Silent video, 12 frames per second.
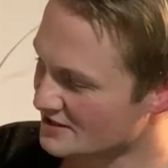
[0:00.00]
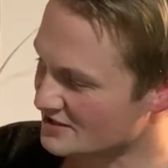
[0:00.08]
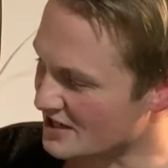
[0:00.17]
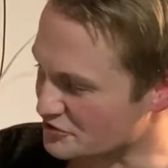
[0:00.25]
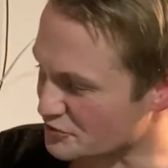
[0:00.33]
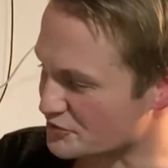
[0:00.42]

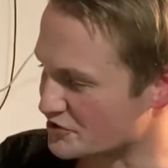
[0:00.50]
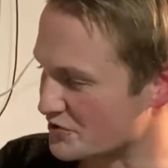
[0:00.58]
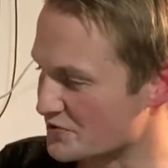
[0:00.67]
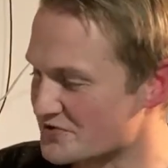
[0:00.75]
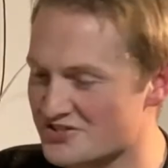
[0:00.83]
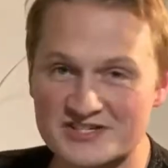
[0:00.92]
natural
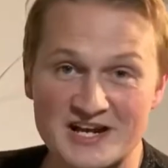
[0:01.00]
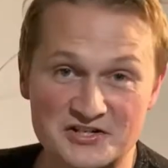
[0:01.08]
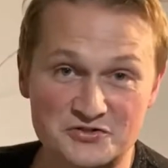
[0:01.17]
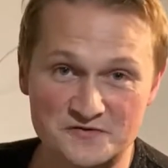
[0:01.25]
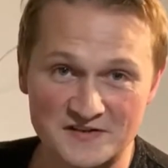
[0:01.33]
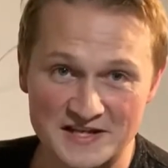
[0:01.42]
juice and
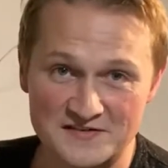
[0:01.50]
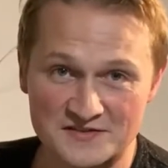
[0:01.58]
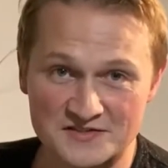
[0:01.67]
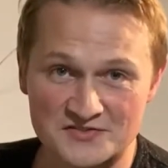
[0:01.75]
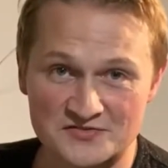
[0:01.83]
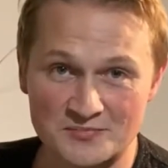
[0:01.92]
natural
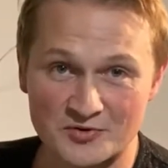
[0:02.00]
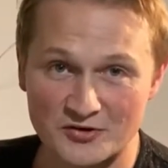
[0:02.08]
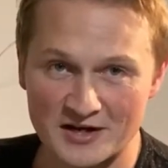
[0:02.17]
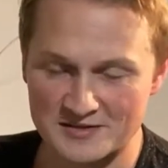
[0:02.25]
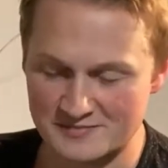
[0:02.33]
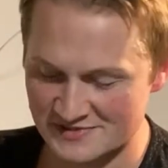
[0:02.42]
flavours from the
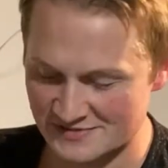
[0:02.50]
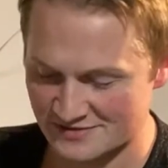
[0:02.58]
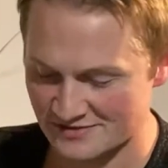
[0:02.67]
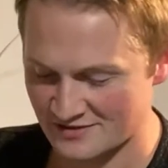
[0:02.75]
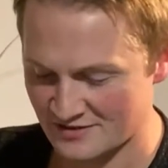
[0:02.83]
grapes.